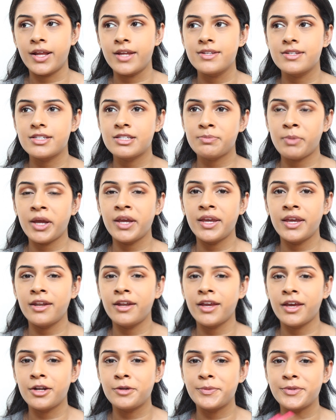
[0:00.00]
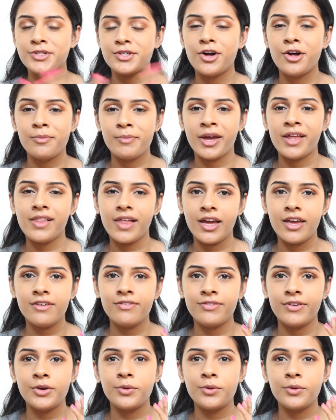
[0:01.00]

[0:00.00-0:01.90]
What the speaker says: and despite eating animals all my life,